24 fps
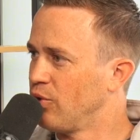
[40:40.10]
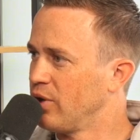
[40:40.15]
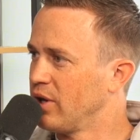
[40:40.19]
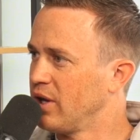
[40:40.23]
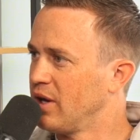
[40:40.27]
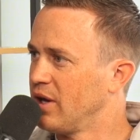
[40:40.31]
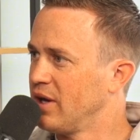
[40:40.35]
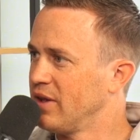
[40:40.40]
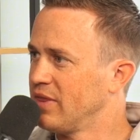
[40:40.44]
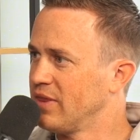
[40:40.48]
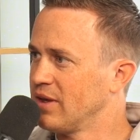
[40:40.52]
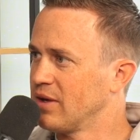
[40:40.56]
you,
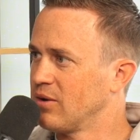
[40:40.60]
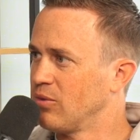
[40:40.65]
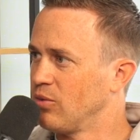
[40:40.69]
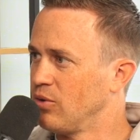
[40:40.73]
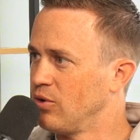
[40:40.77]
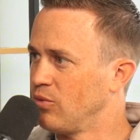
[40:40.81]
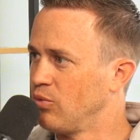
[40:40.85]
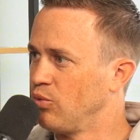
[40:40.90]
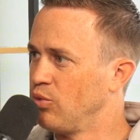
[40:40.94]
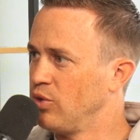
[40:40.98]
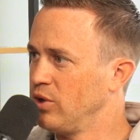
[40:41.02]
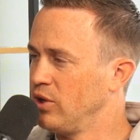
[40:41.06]
I think we're
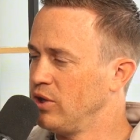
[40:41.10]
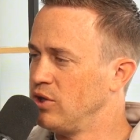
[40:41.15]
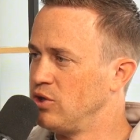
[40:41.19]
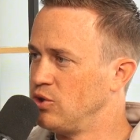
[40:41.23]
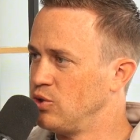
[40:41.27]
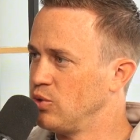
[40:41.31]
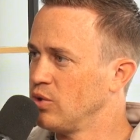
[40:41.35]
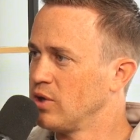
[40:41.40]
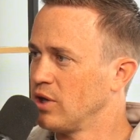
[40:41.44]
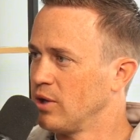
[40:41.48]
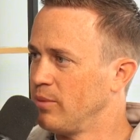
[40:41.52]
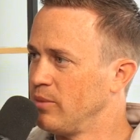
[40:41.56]
really
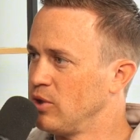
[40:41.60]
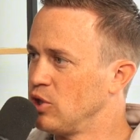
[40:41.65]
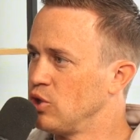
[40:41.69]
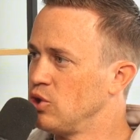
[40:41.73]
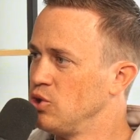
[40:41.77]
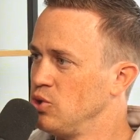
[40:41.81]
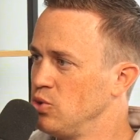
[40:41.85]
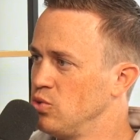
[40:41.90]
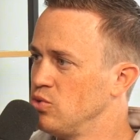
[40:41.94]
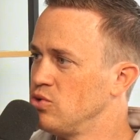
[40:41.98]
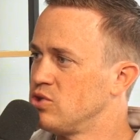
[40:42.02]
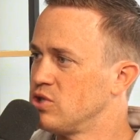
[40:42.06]
doing them a huge